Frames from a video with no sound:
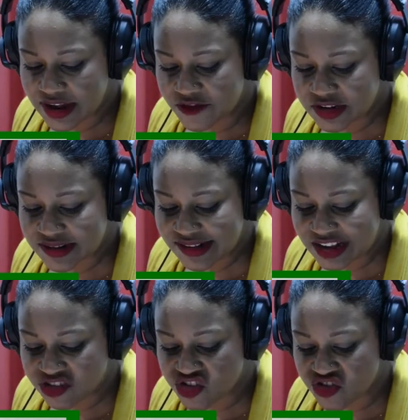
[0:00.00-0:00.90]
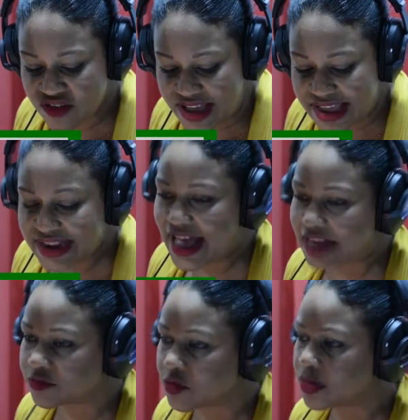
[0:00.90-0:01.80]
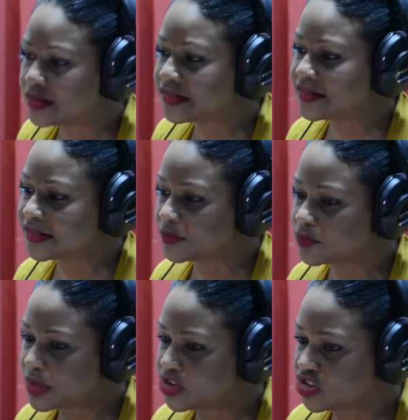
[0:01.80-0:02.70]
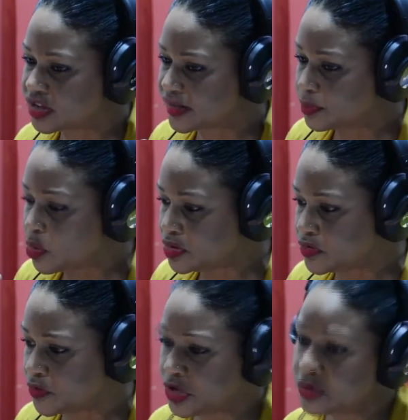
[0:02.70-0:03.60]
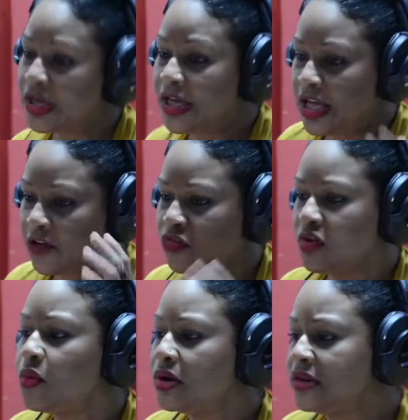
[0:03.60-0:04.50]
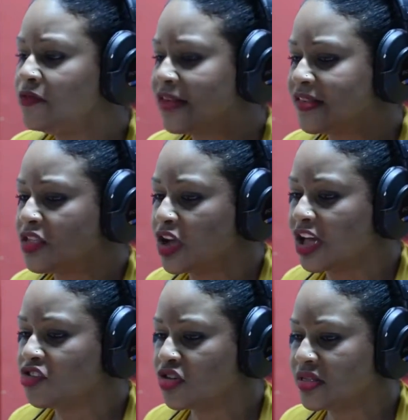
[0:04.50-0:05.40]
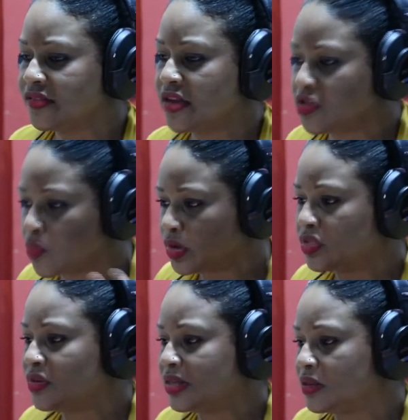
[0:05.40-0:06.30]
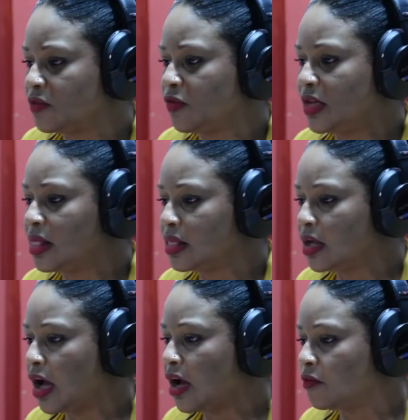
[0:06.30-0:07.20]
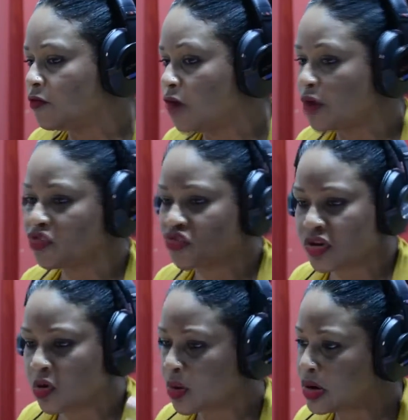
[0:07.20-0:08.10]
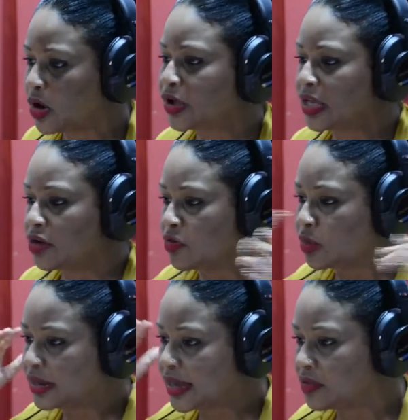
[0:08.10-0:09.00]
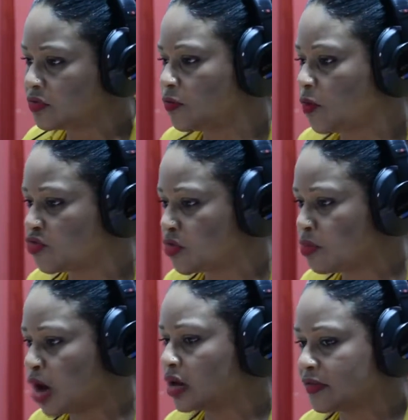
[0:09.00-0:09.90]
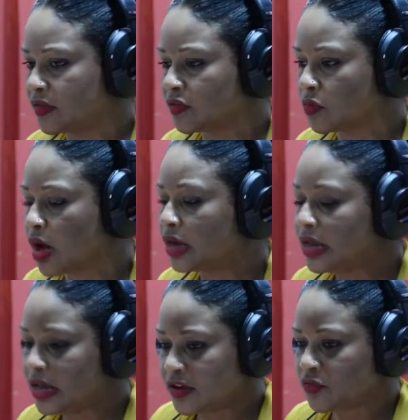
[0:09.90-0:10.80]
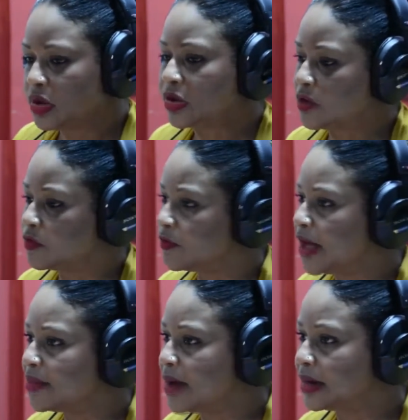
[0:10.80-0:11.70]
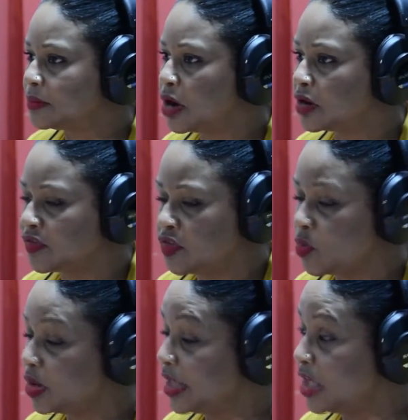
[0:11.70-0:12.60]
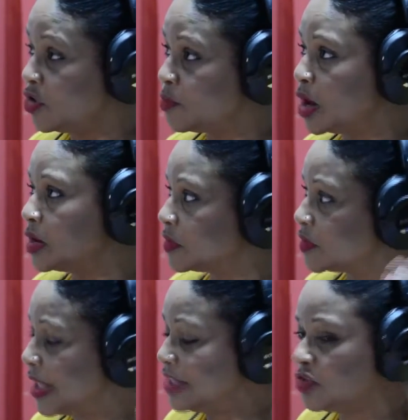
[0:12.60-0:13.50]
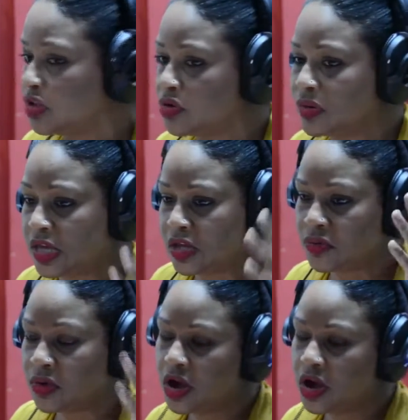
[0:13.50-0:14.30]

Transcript: governance, and trade, and of course this is information that's important for you. If you want to invest in your country this year and you want to do it in the field of forestry or logging, or you want to get into forestry products and so on, because we're looking for value-added products, and you want to get your products into the EU,